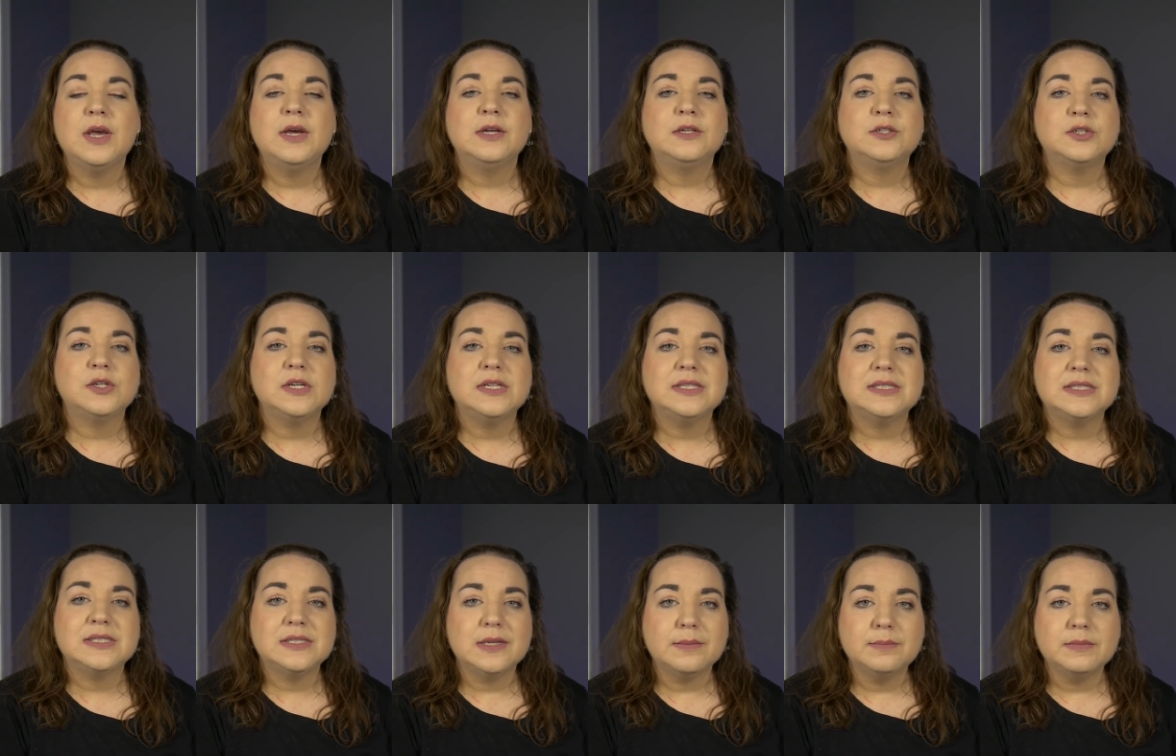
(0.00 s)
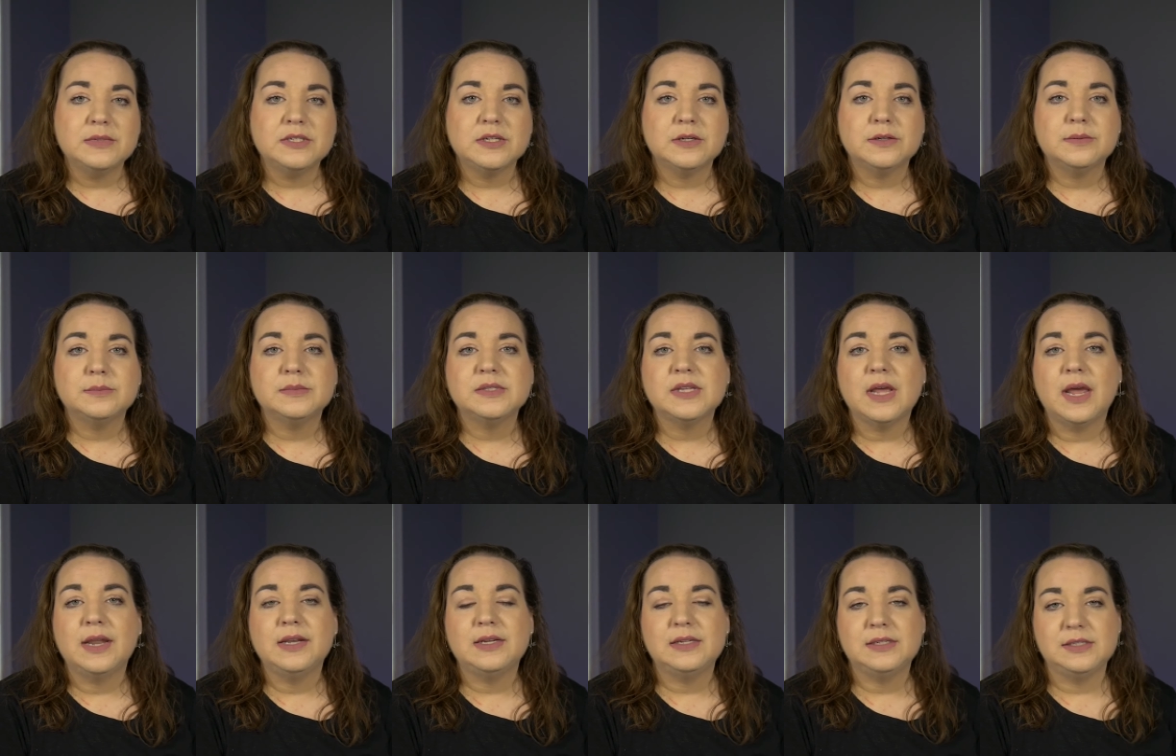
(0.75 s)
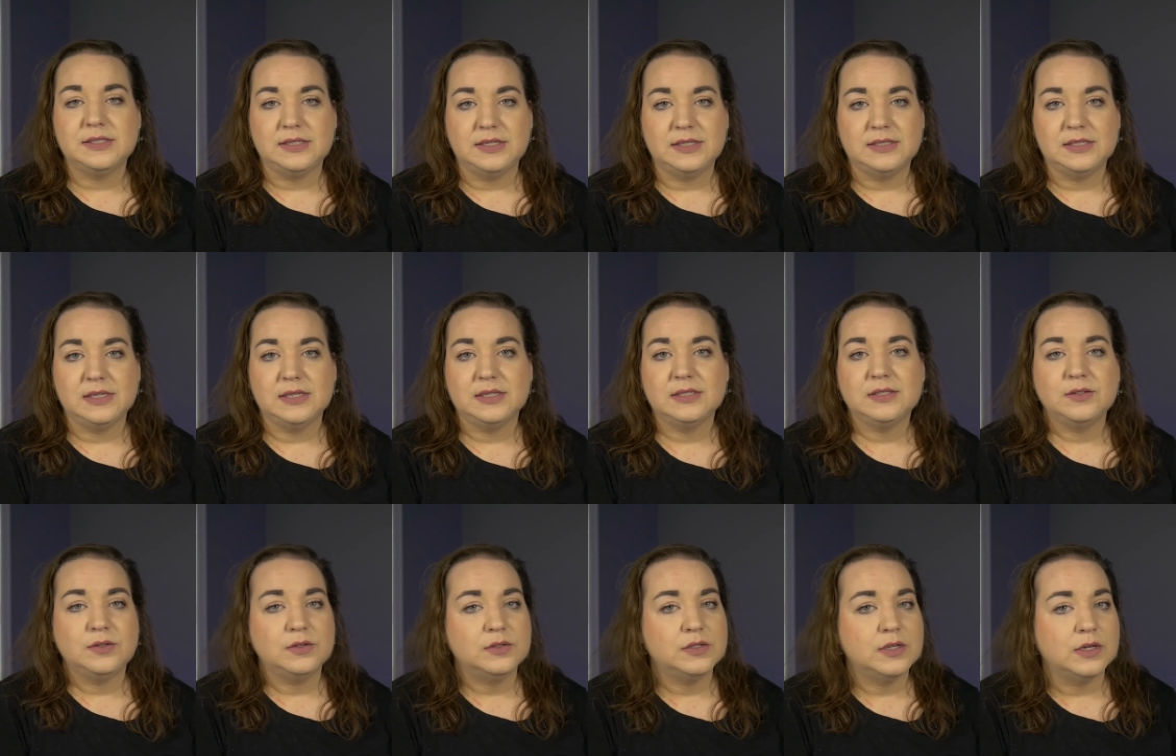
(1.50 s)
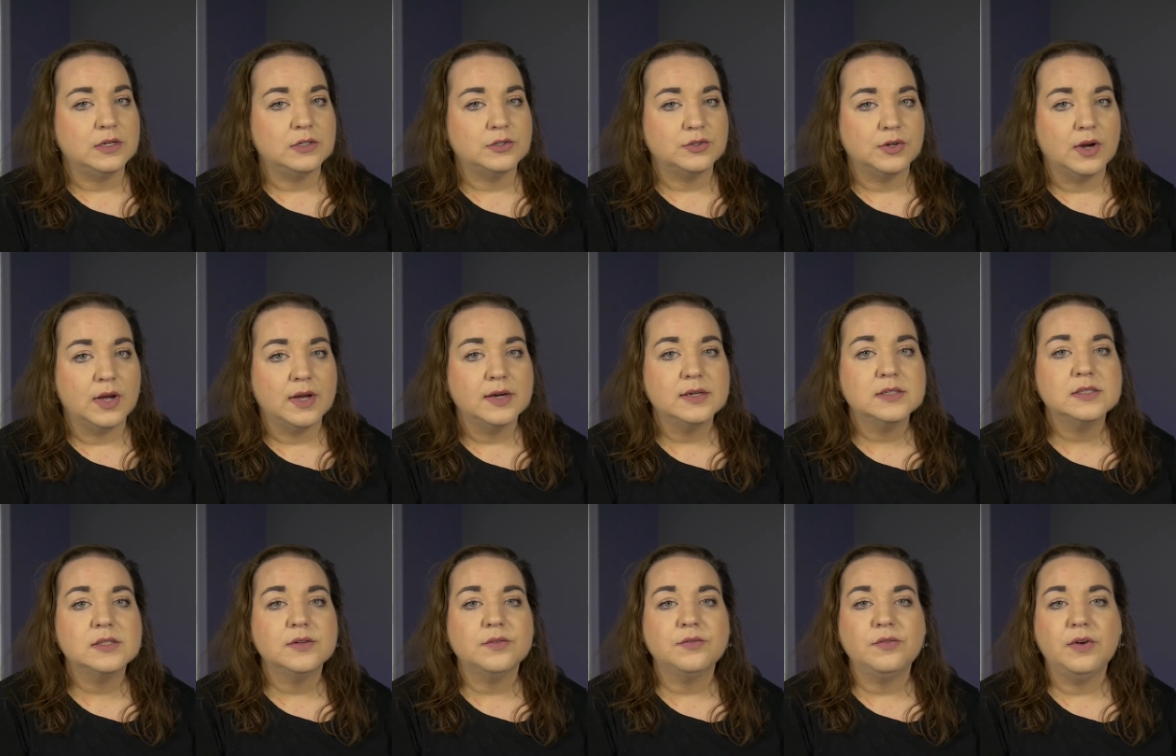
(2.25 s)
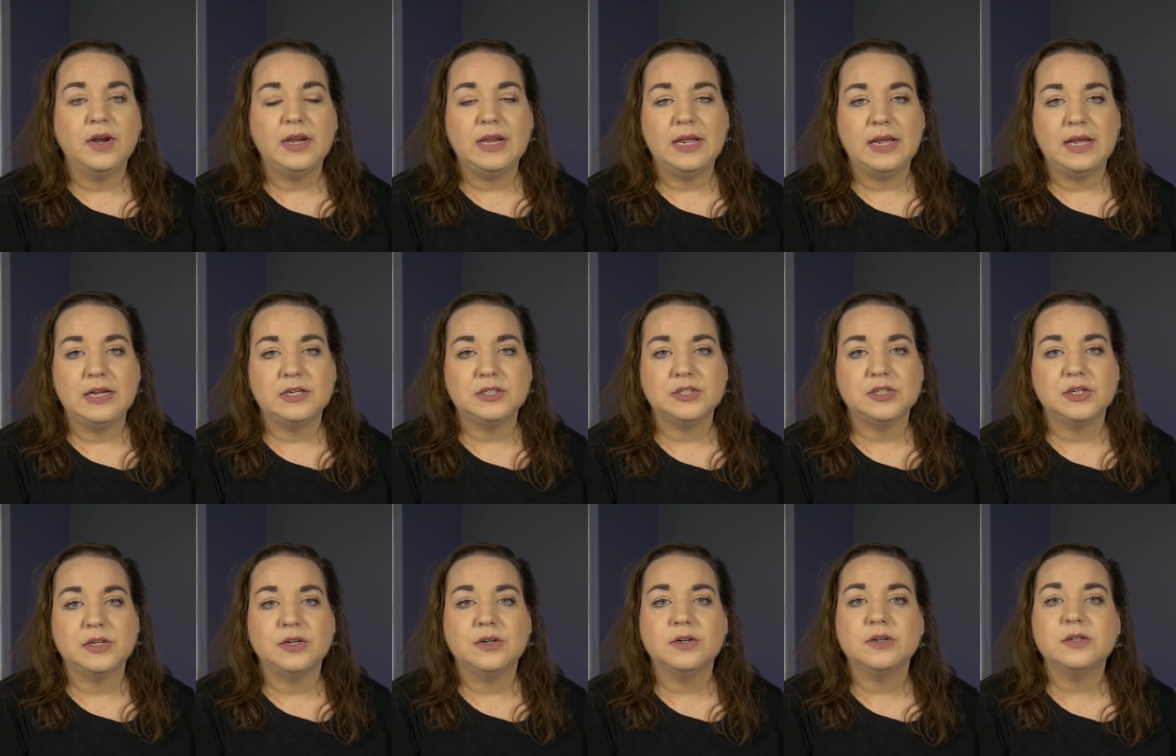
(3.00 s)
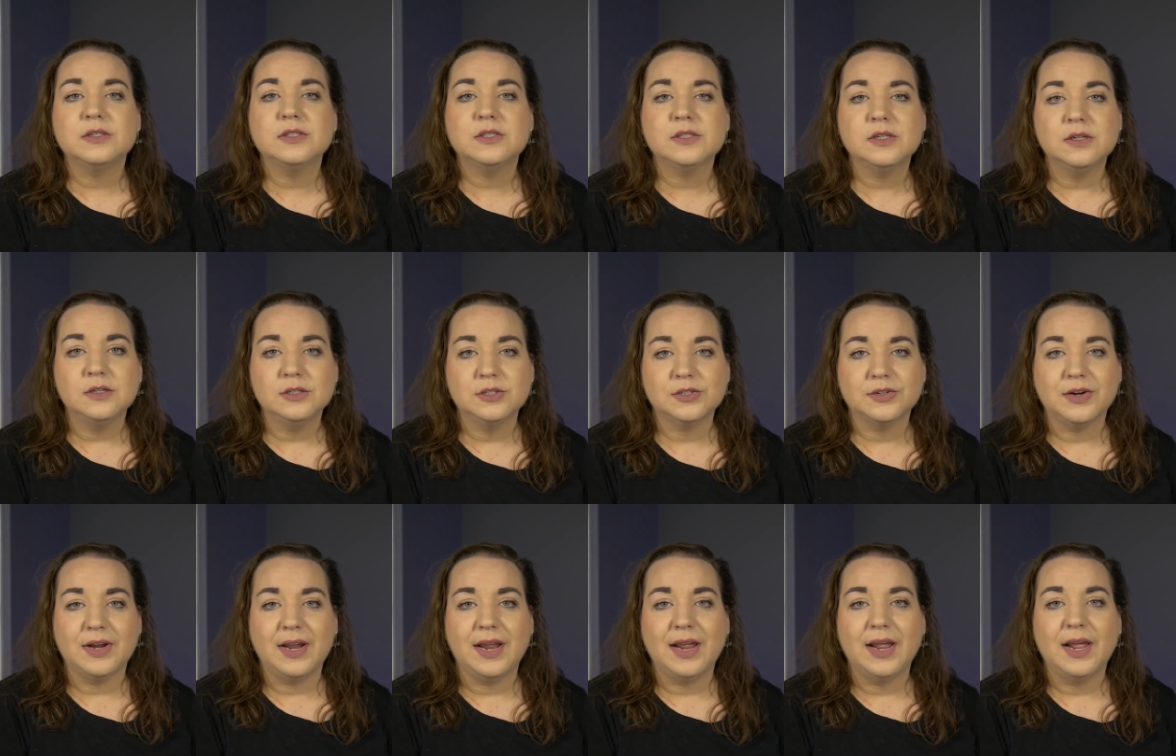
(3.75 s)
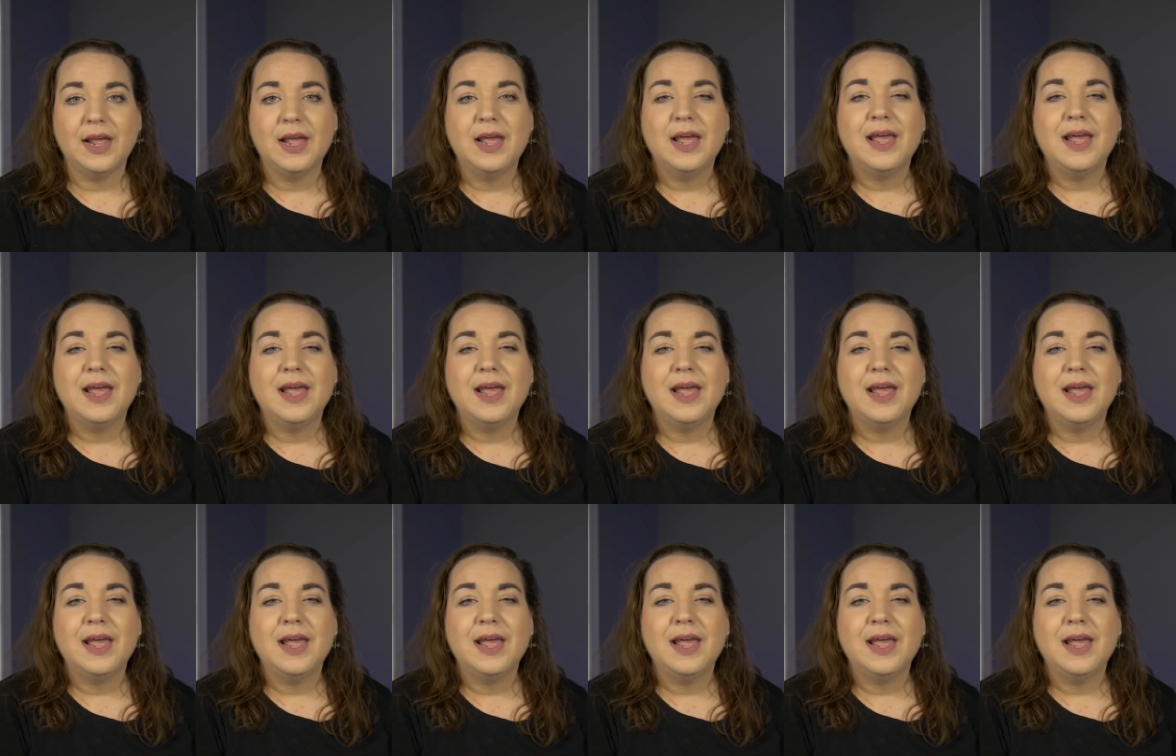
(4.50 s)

treat symptoms and diseases using drugs, radiation, or surgery.